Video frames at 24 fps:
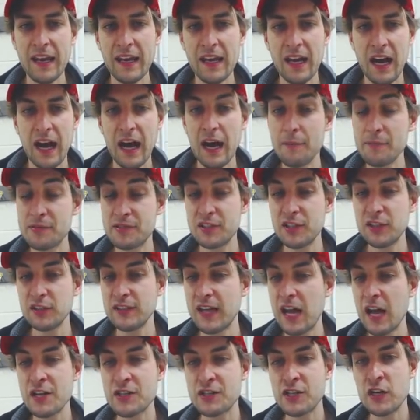and I'm
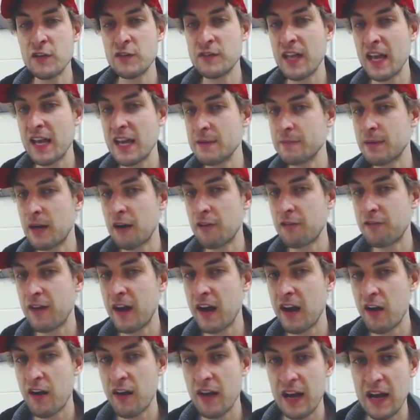still not sure if he's got Hidden
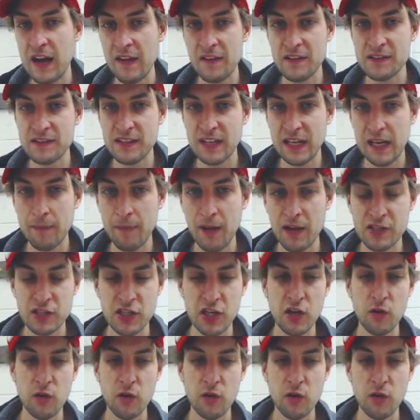Power Fire or not on this thing.